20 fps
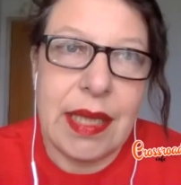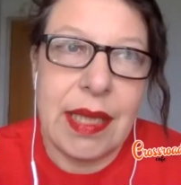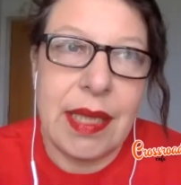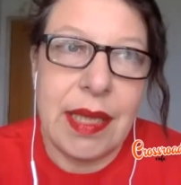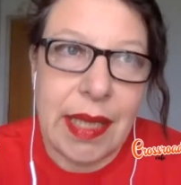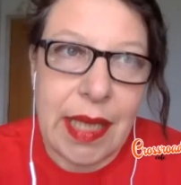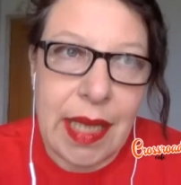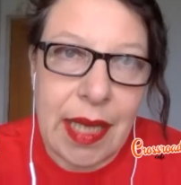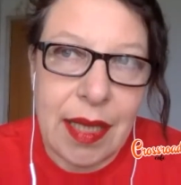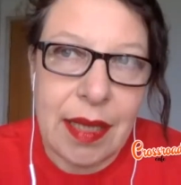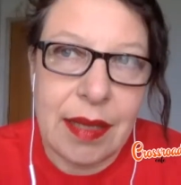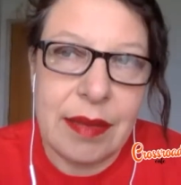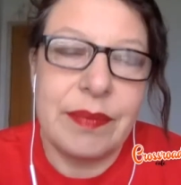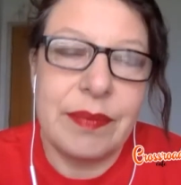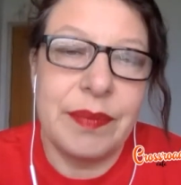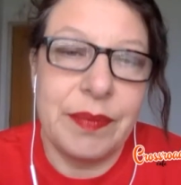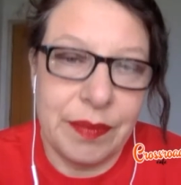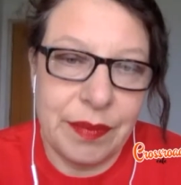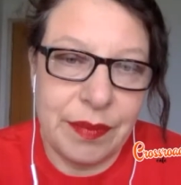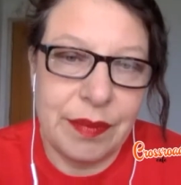So
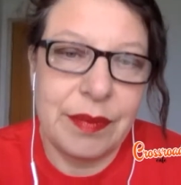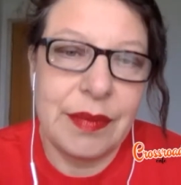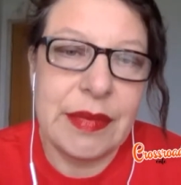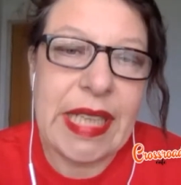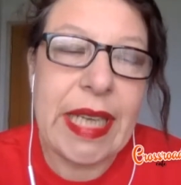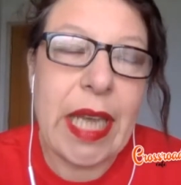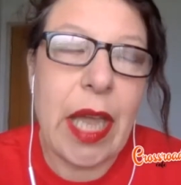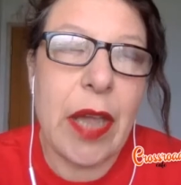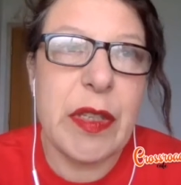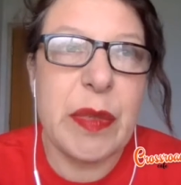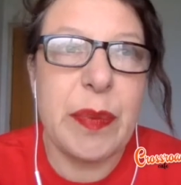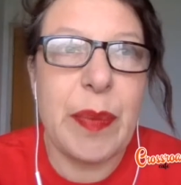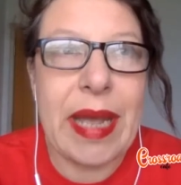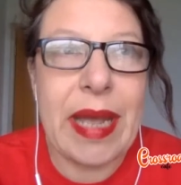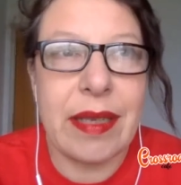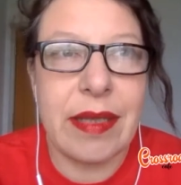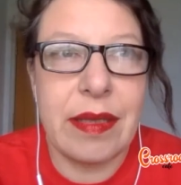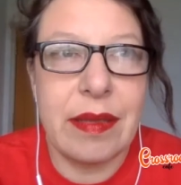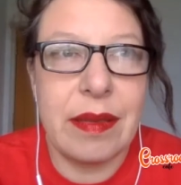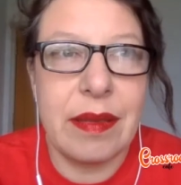it's
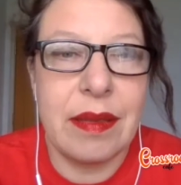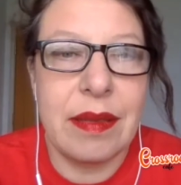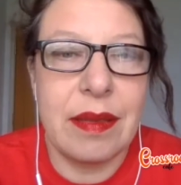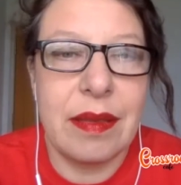about go